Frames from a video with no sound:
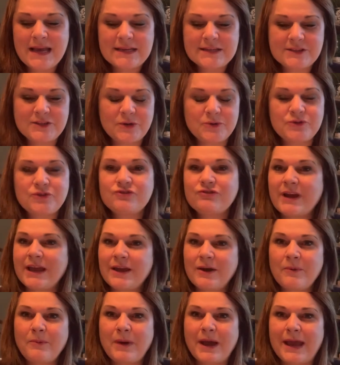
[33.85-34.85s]
So
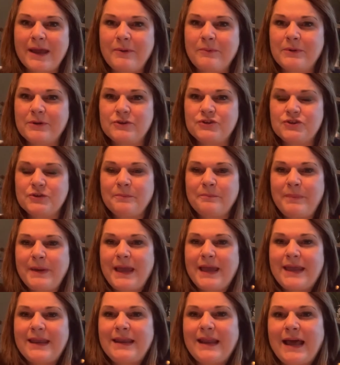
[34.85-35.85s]
straight away we'll jump
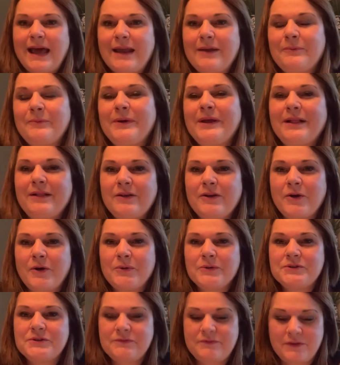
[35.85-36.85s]
in and we'll
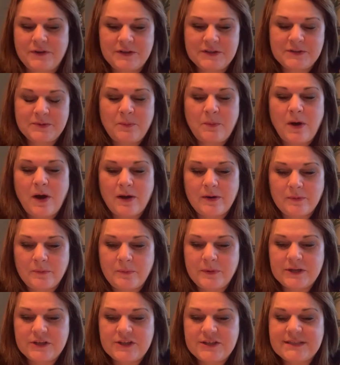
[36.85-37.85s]
go to verse 1
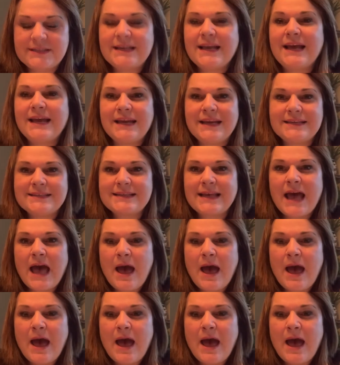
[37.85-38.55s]
which says,